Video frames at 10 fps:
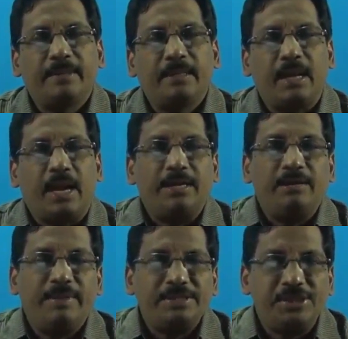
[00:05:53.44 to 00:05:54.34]

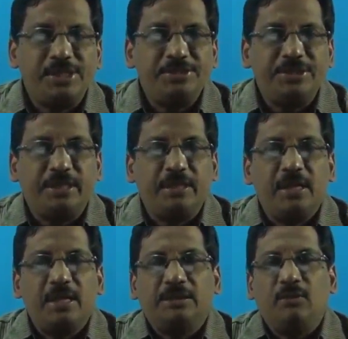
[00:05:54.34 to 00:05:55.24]
and by changing
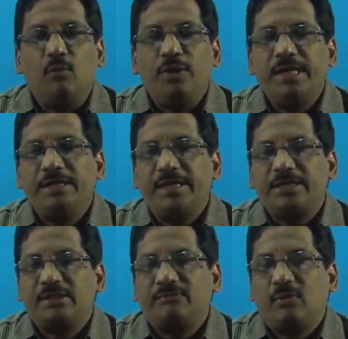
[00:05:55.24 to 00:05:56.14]
the
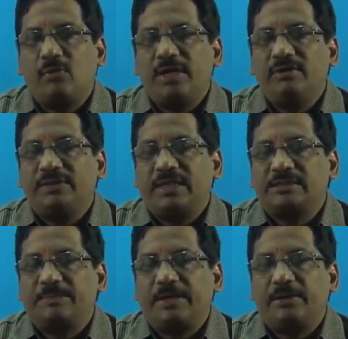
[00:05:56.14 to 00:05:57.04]
orientation of the coil with
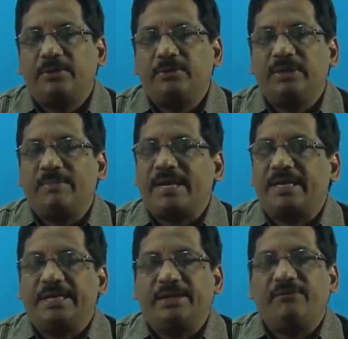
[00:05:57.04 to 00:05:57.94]
respect to the
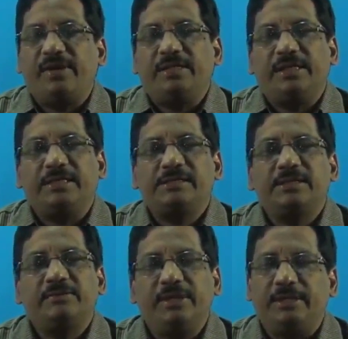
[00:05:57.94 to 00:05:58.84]
magnetic field, that is
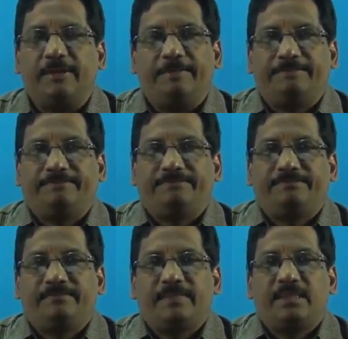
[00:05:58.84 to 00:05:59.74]
theta.
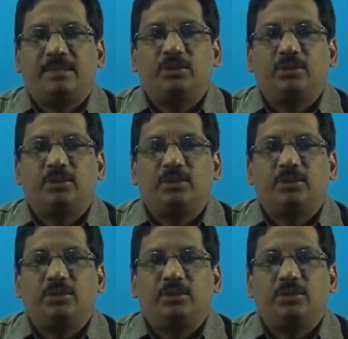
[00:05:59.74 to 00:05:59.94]
So